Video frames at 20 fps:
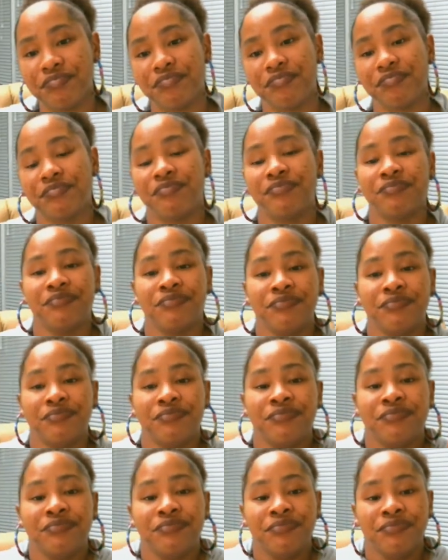
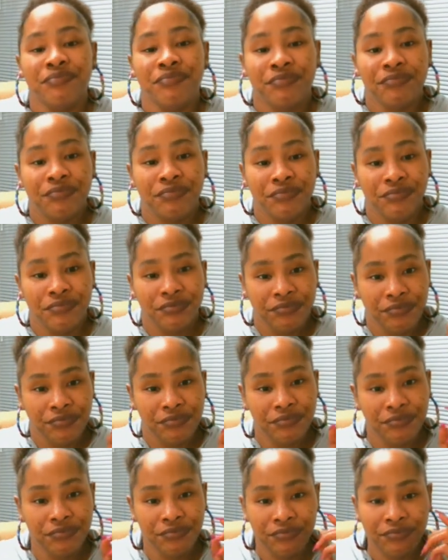
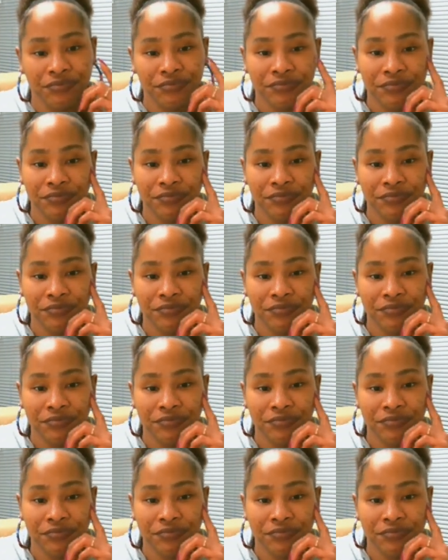Nothing is said.